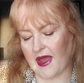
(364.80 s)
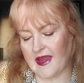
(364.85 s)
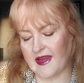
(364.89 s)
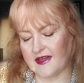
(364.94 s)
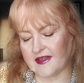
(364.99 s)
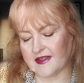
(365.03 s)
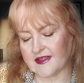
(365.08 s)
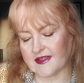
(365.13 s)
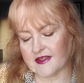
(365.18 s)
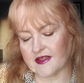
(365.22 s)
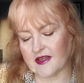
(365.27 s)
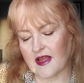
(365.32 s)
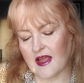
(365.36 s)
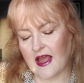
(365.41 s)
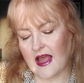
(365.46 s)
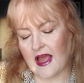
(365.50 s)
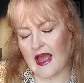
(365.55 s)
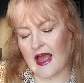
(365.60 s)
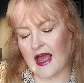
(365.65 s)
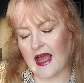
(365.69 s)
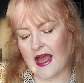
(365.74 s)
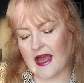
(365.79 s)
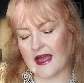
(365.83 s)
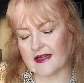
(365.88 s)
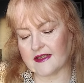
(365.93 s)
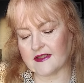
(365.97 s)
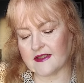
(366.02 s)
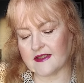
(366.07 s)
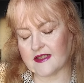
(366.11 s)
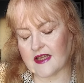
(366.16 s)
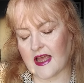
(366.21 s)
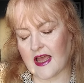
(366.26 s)
base
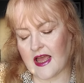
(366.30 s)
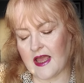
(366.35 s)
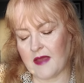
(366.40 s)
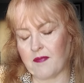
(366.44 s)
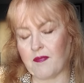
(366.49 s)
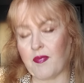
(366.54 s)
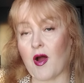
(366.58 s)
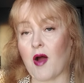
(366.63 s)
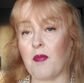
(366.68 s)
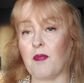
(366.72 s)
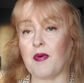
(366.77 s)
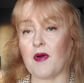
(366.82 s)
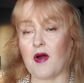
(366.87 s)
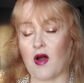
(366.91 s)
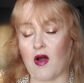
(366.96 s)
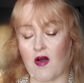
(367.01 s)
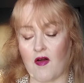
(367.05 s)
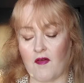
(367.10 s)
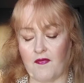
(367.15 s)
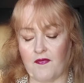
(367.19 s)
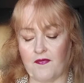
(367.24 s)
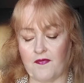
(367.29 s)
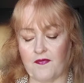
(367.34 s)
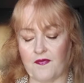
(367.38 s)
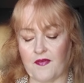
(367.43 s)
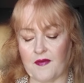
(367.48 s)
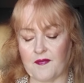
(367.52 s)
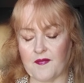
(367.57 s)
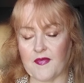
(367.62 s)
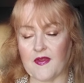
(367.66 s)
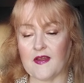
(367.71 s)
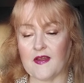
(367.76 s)
and a pop of